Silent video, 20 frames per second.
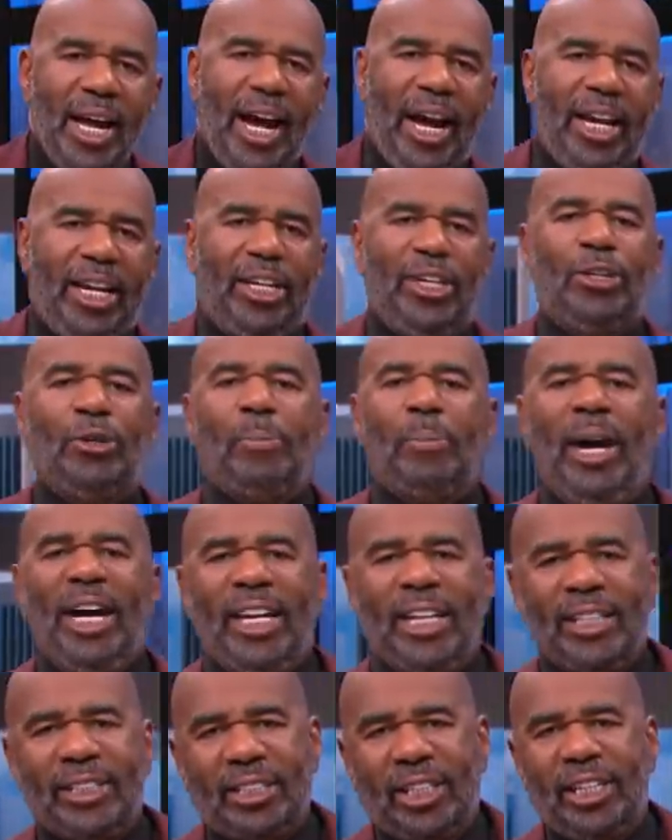Hey, you
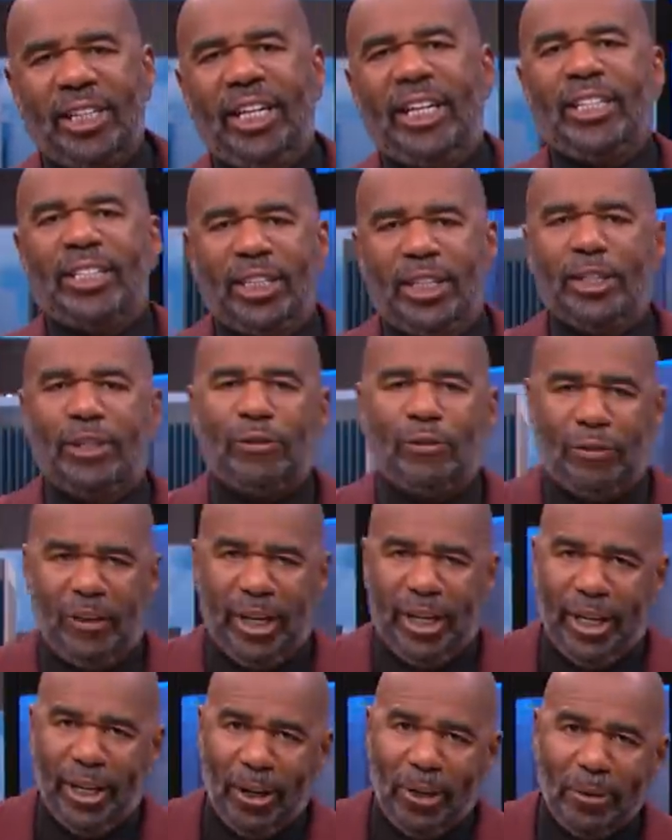made it to the end of this
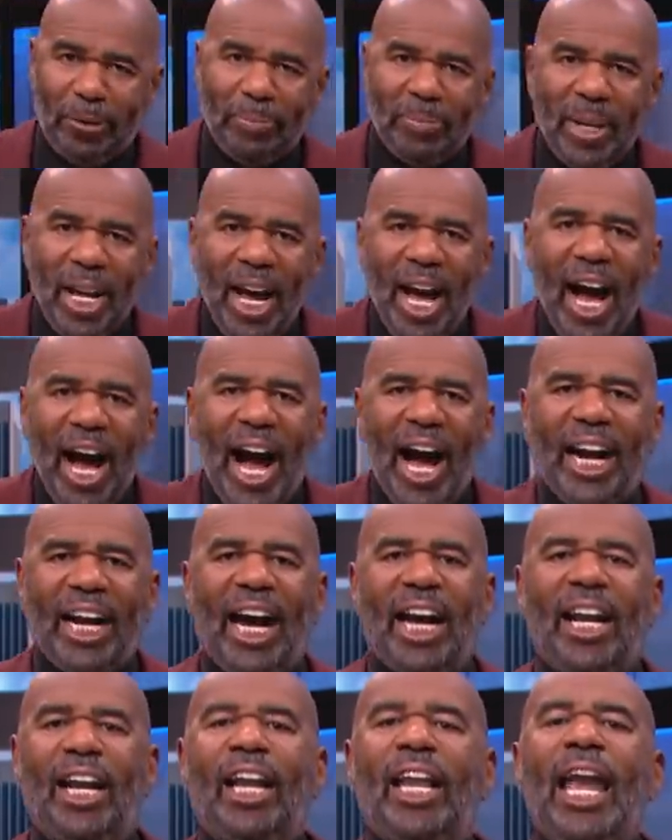video. I
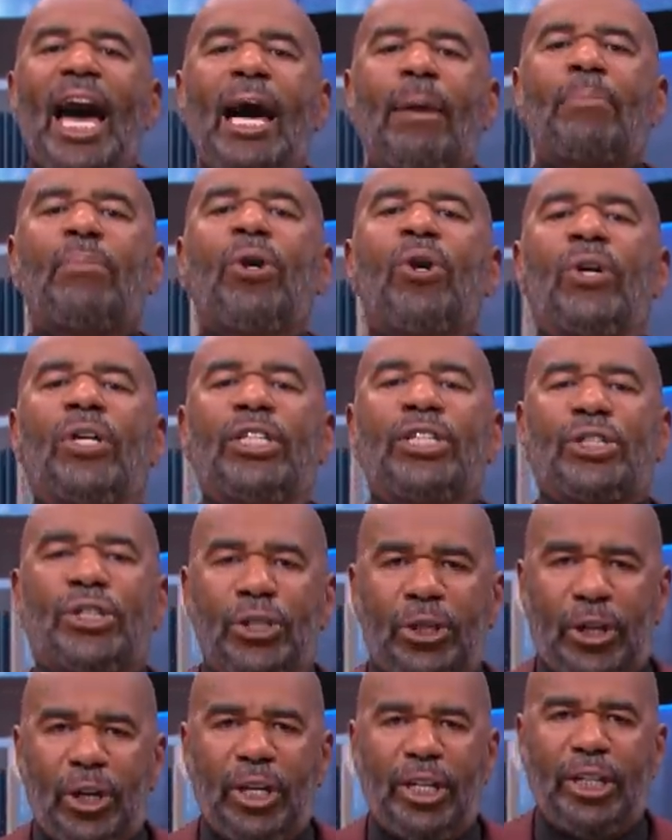got a lot more that
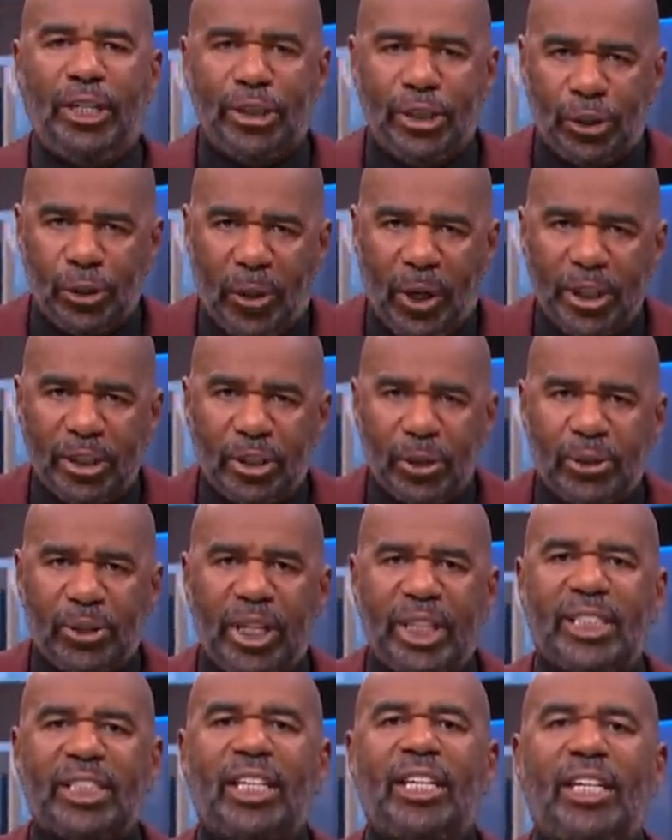you're gonna enjoy, so
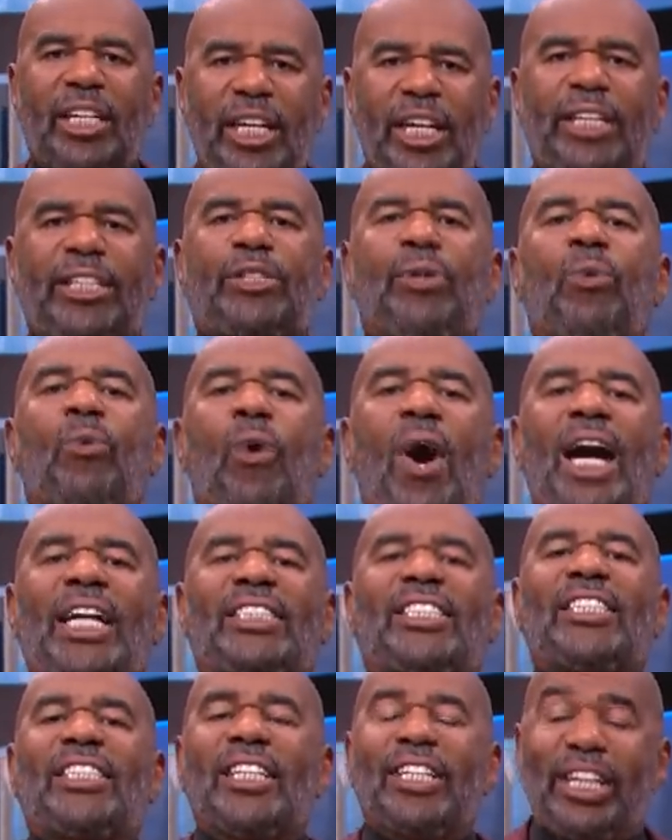just click to
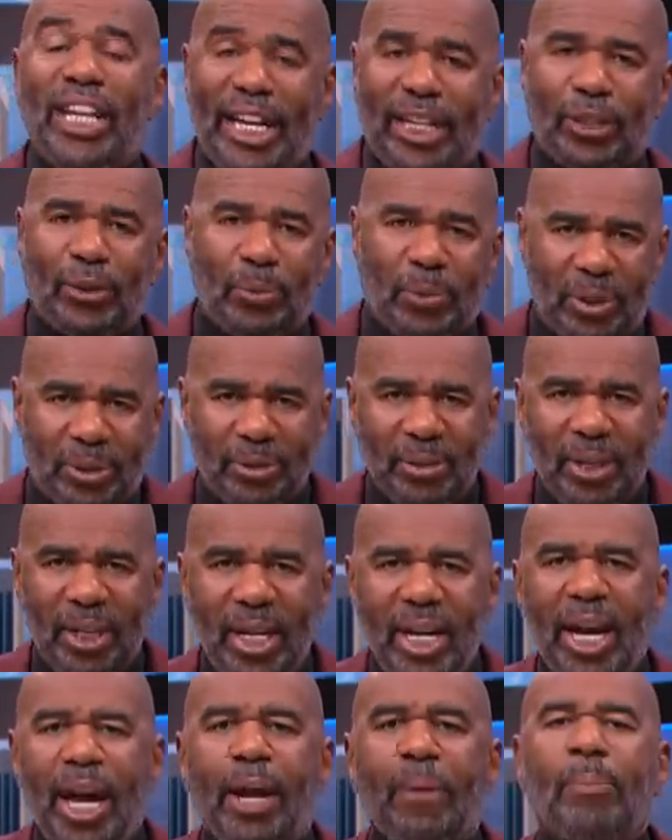watch the next one.
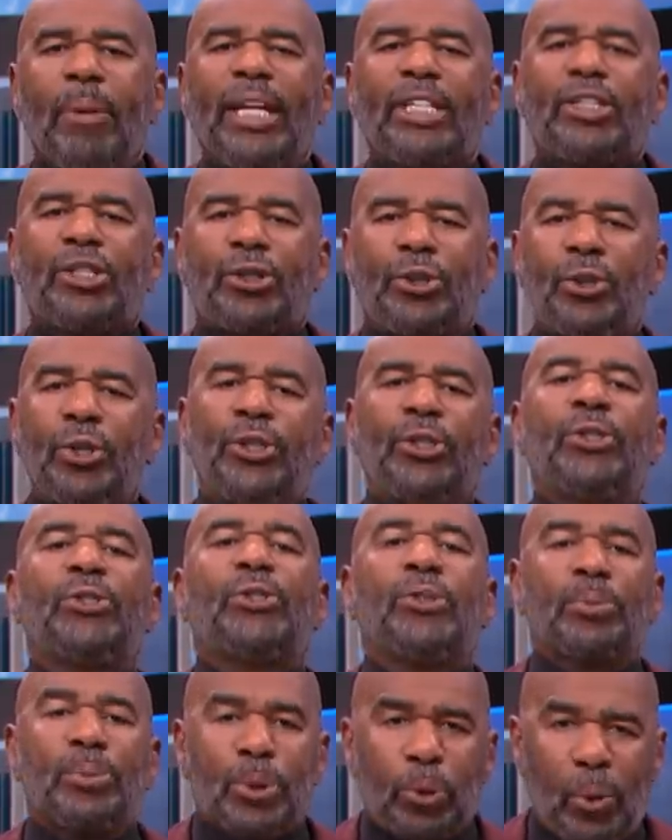And make sure you
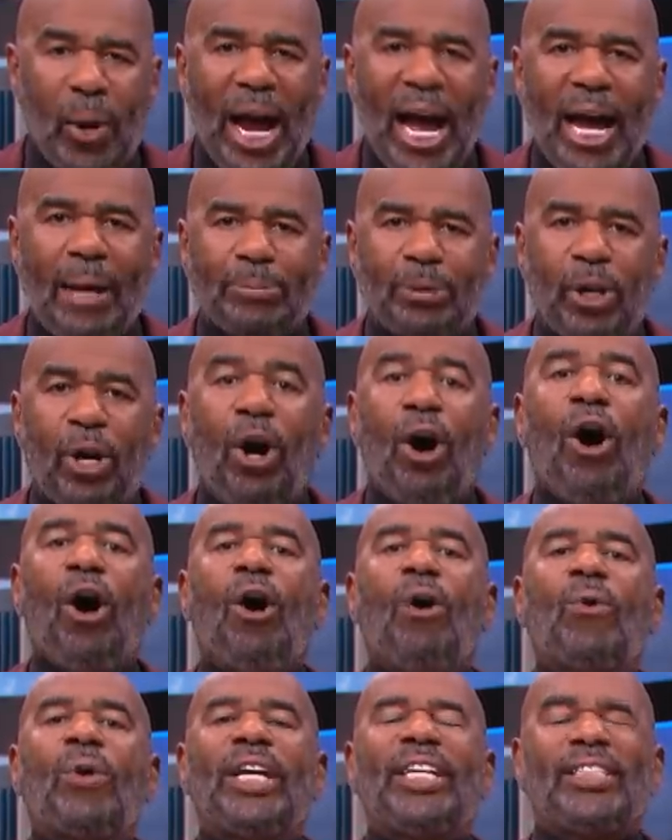subscribe to
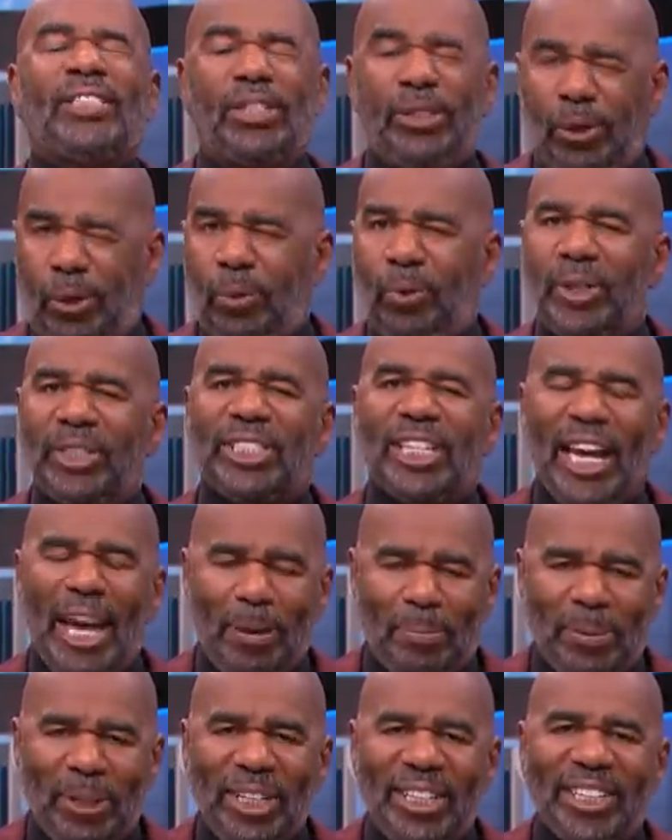always know what's
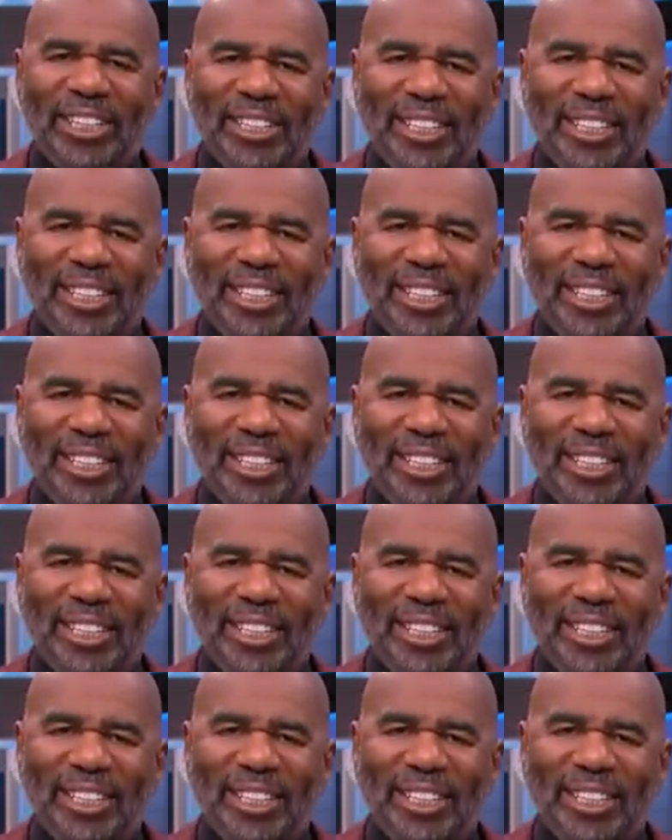happening.